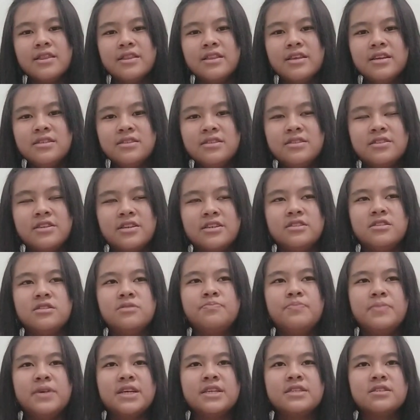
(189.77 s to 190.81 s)
This
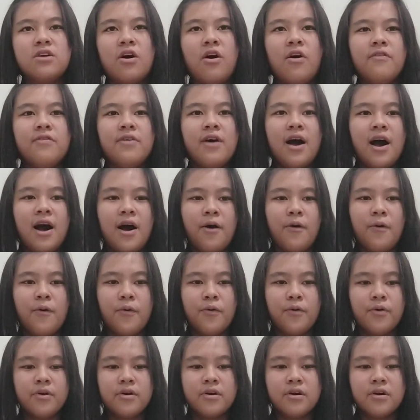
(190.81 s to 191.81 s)
just speaks of how